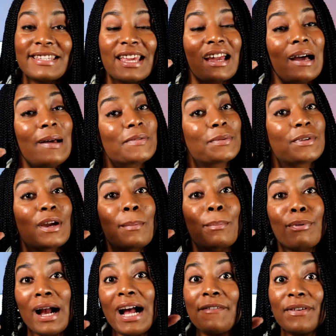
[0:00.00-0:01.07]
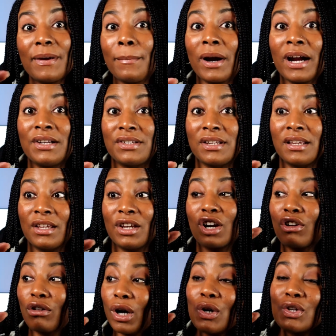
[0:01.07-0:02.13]
it comes from your profit margin, your
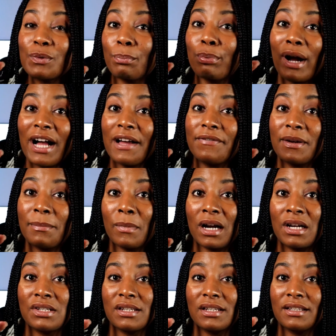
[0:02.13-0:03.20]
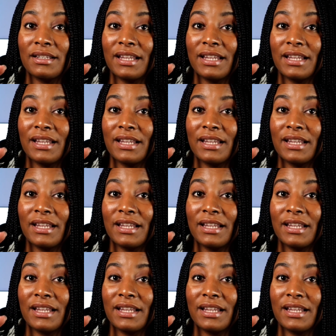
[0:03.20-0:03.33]
gross profit margin.